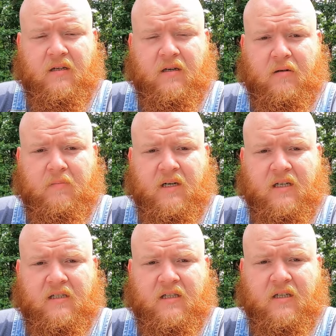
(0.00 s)
uh, but
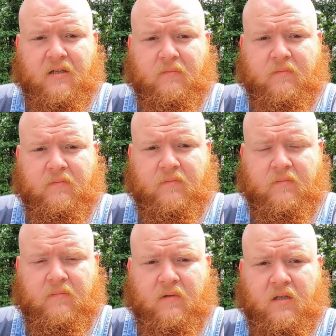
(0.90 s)
I'd sent them
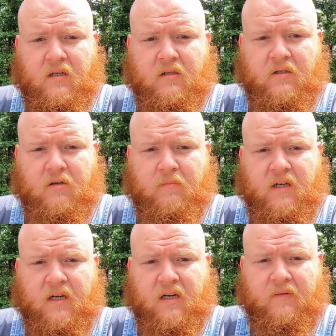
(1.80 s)
uh, to
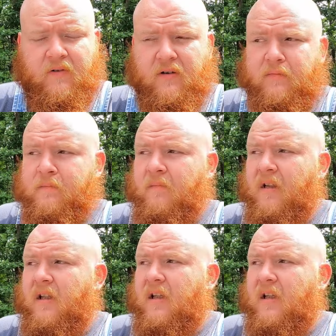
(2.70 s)
my iPhone,